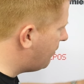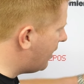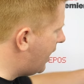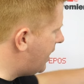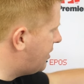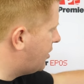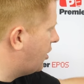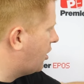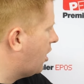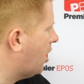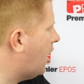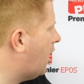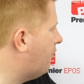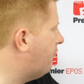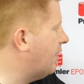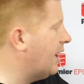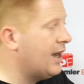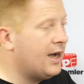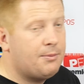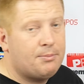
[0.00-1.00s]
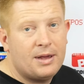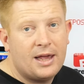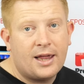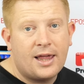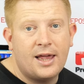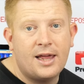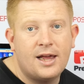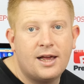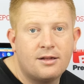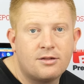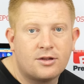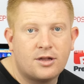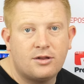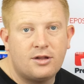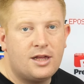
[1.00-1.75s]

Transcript: made your cart really big here so